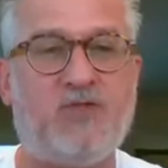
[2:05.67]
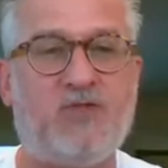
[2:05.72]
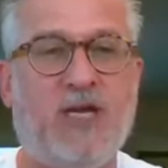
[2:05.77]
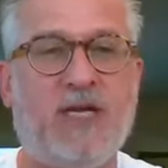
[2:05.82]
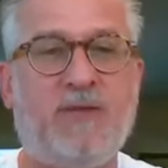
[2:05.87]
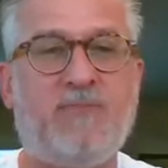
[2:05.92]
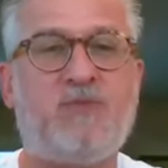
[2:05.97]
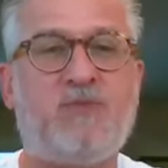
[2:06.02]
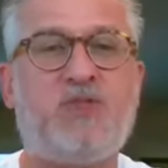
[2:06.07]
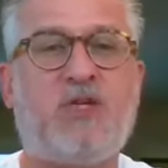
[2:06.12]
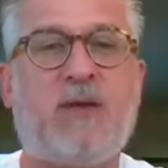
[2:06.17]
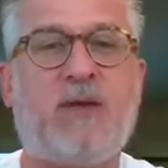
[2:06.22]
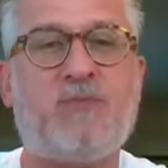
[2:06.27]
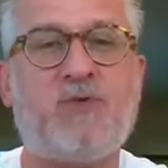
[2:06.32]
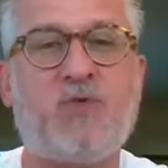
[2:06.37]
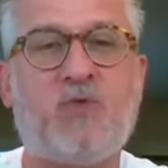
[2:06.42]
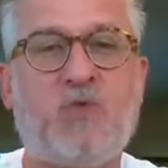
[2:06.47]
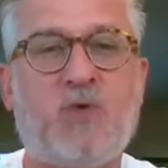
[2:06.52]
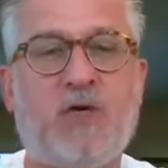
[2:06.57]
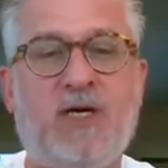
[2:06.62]
James
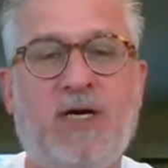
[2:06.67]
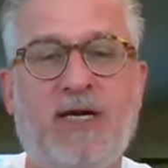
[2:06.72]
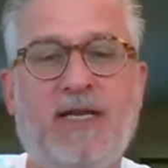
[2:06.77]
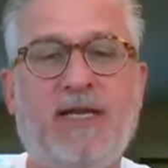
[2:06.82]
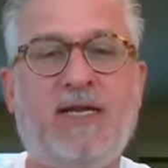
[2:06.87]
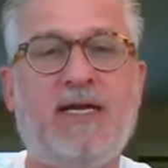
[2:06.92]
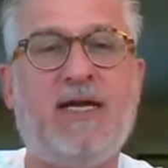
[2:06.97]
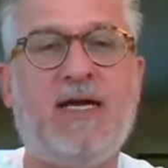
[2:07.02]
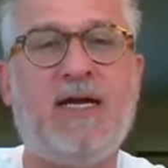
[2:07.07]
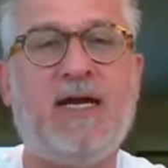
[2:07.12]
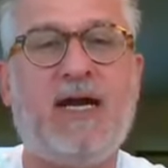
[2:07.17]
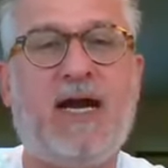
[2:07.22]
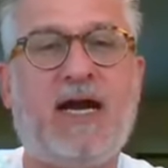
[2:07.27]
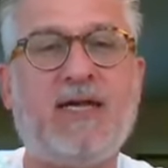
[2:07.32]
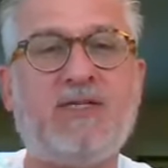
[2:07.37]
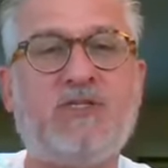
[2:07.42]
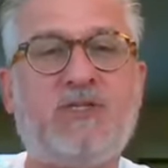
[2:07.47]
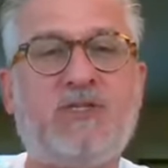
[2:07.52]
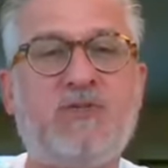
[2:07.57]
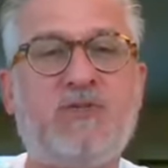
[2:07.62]
chapter 1.
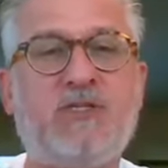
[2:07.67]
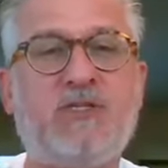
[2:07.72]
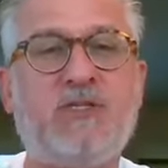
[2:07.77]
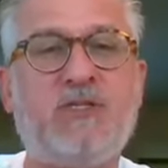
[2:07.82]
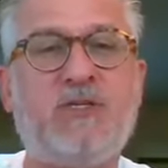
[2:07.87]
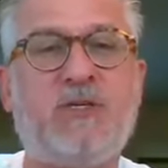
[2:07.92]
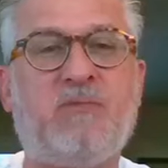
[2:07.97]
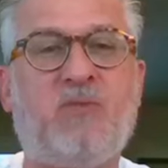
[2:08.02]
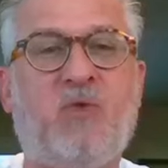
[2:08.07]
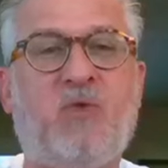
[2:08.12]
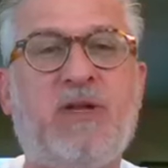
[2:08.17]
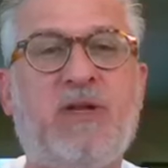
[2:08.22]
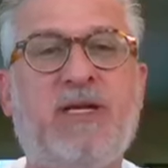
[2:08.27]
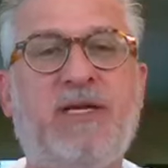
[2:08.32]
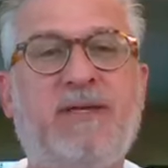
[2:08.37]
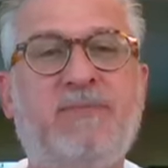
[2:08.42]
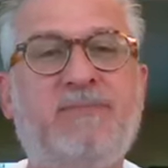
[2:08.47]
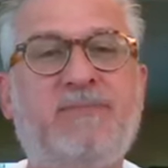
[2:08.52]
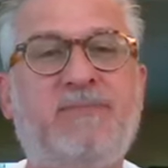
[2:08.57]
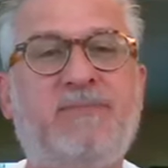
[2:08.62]
Hi, Susan. Good
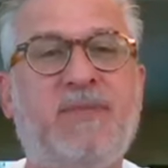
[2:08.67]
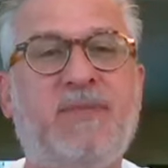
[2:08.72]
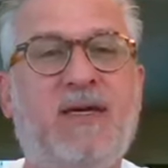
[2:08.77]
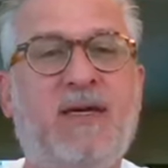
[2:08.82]
morning.